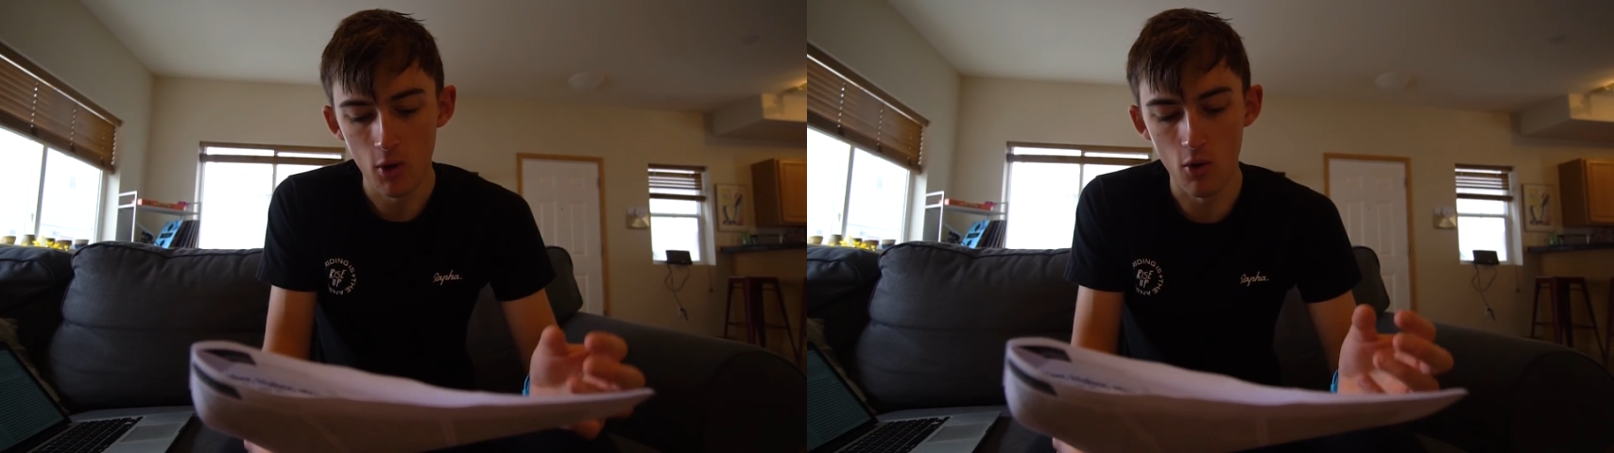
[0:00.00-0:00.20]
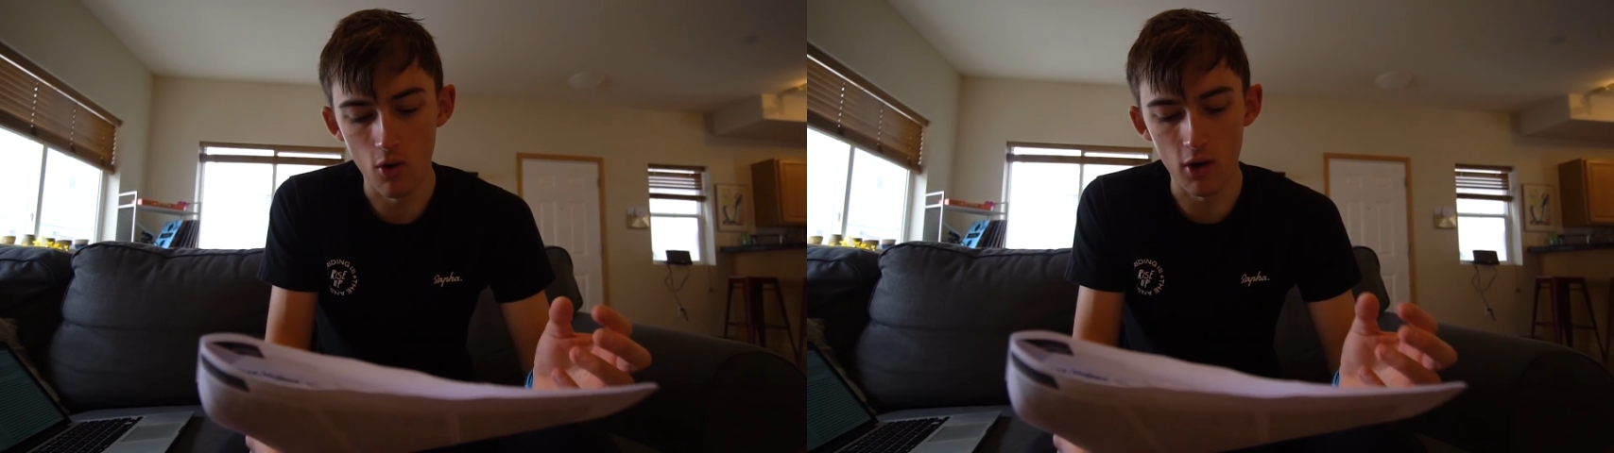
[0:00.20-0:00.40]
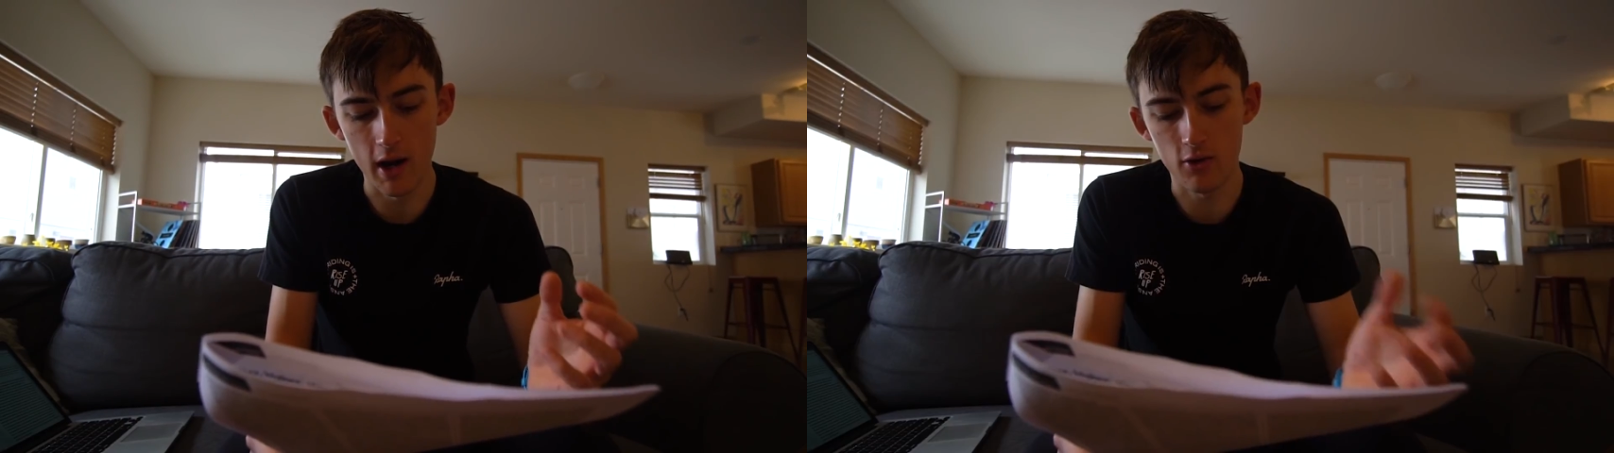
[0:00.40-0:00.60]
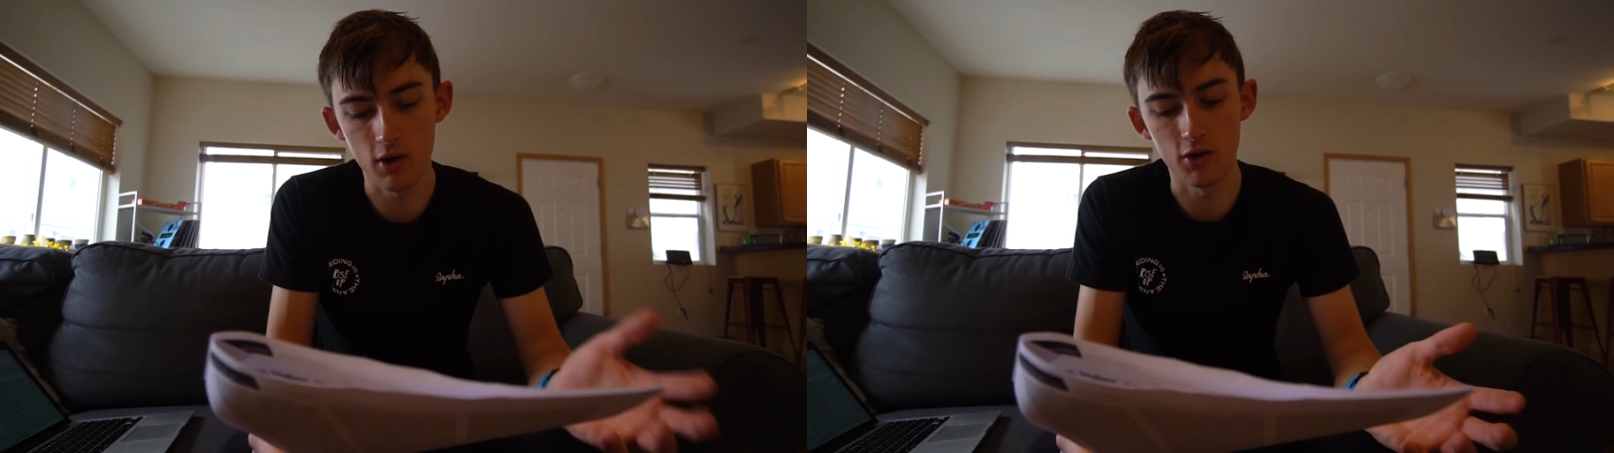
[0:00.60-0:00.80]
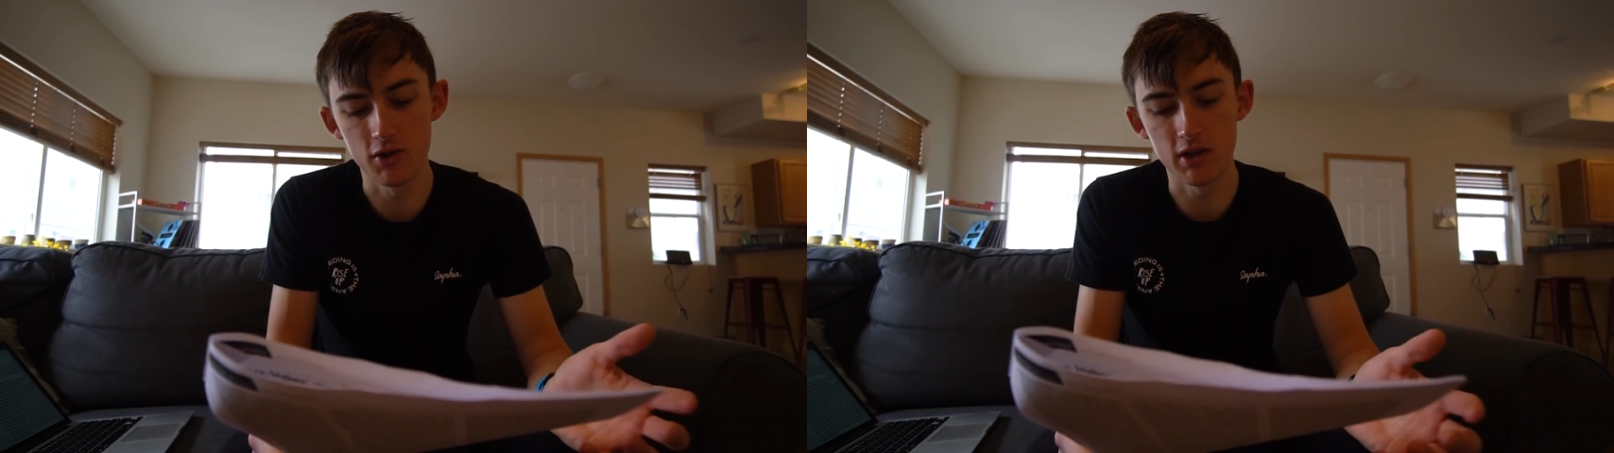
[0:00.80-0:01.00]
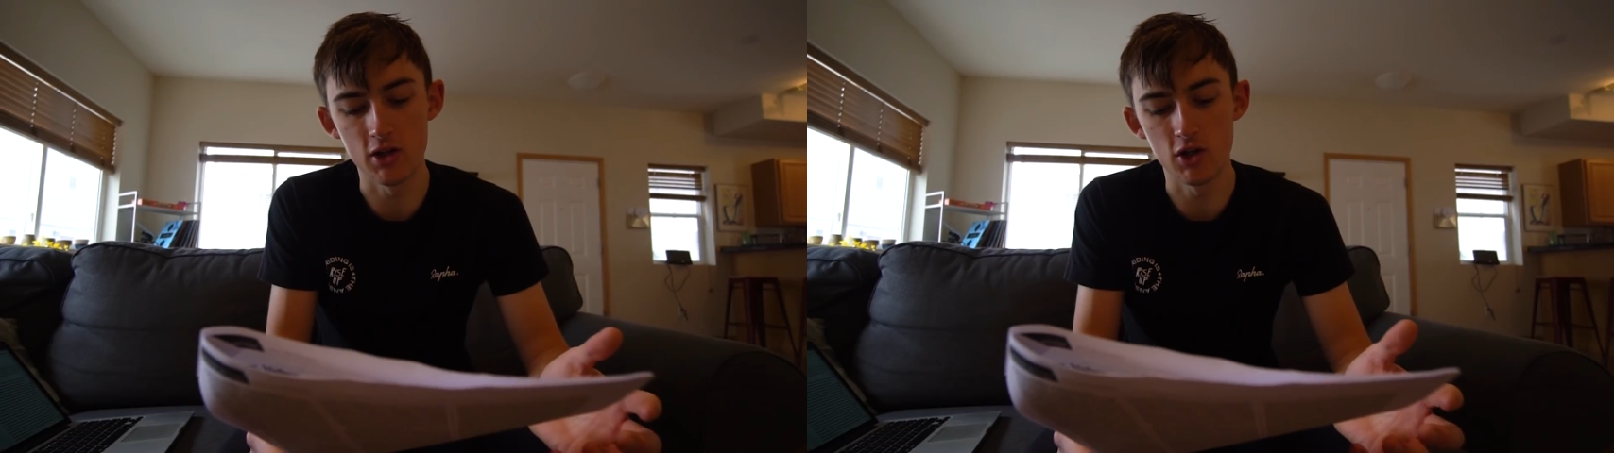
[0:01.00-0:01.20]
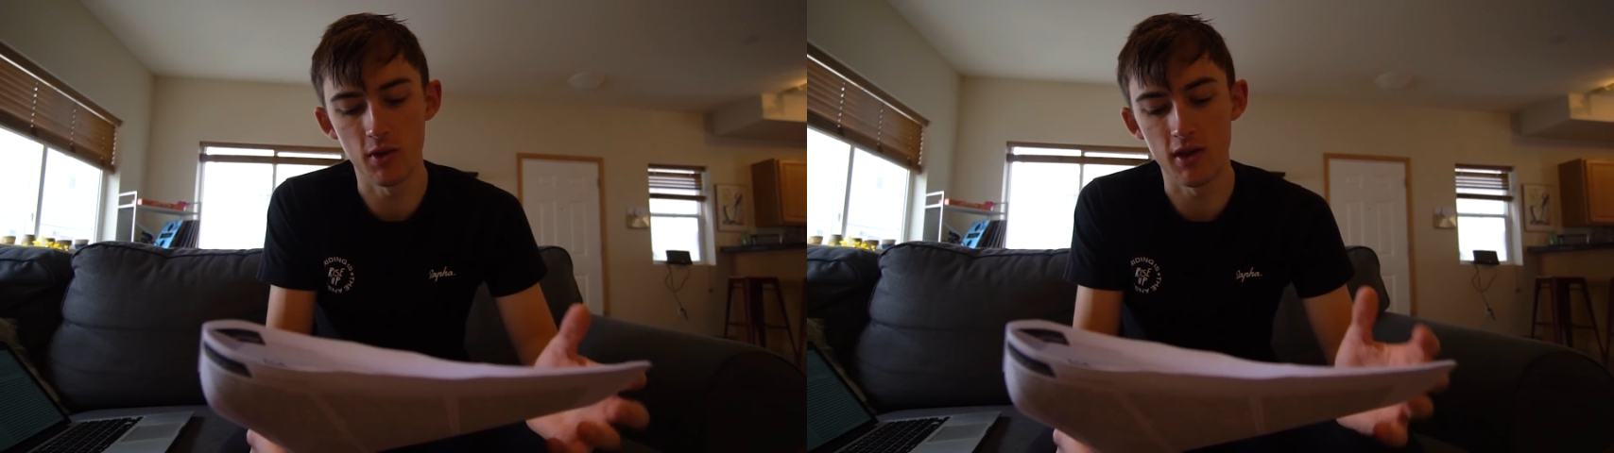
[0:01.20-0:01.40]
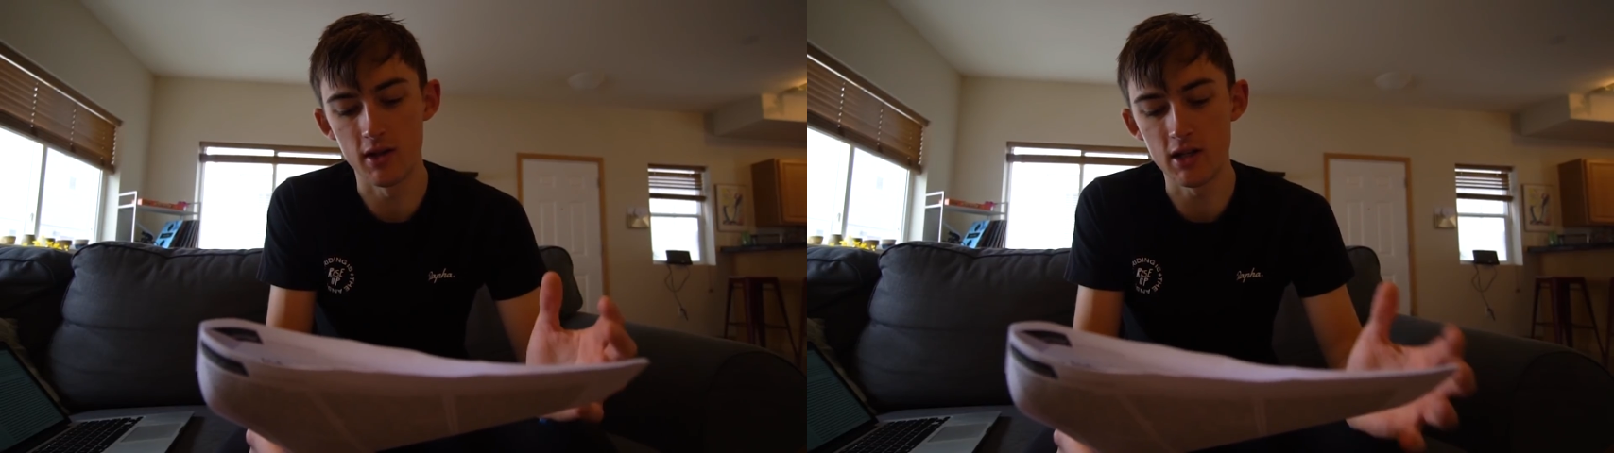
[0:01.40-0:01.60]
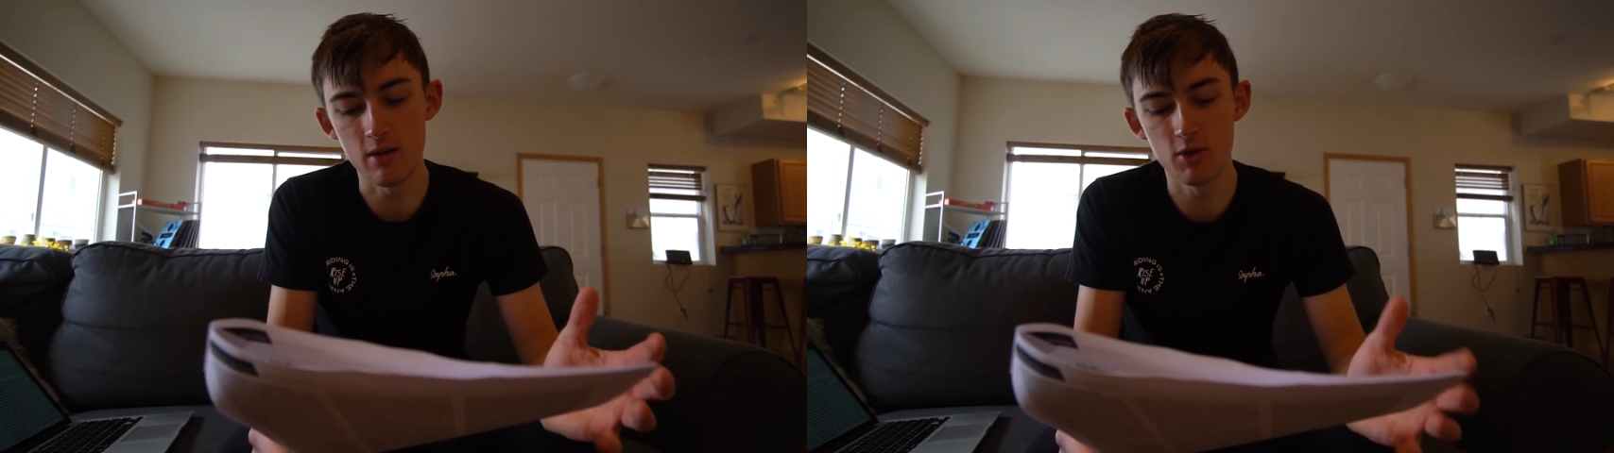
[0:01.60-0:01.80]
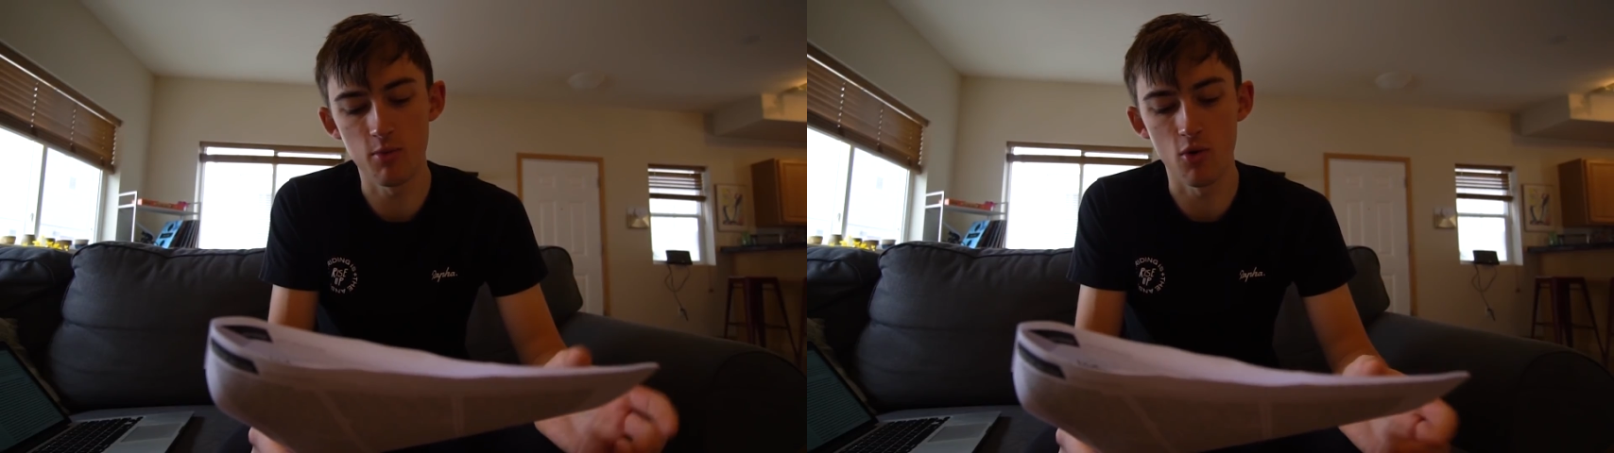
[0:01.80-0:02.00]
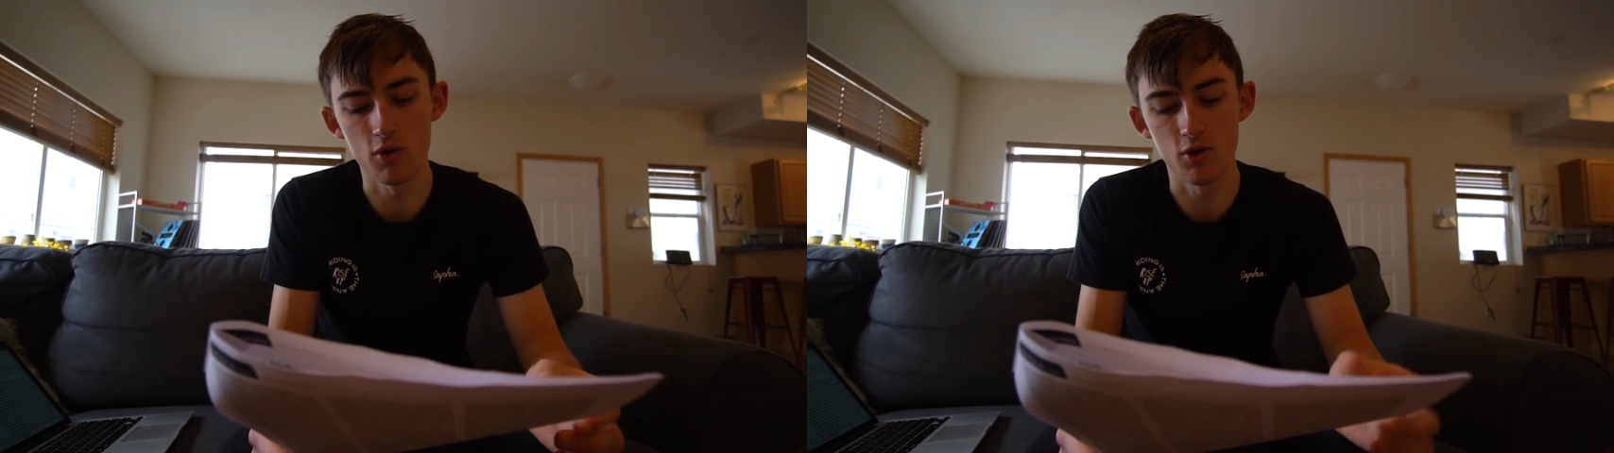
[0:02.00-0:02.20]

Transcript: or at critical stages within team sports